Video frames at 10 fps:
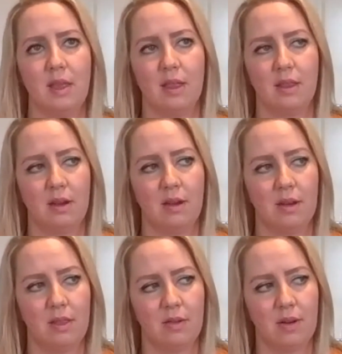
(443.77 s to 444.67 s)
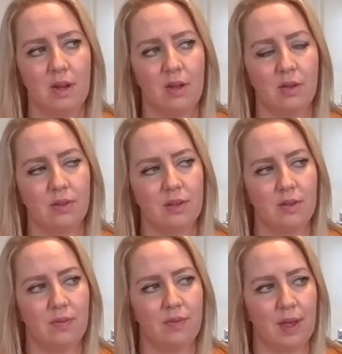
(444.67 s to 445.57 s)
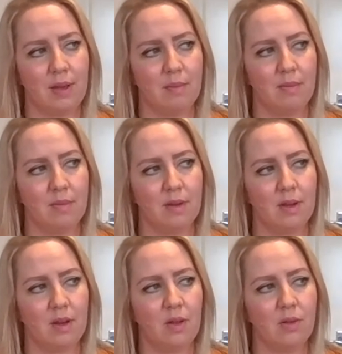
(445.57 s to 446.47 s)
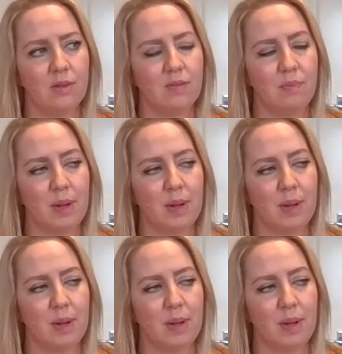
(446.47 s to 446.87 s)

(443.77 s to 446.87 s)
that there are lots of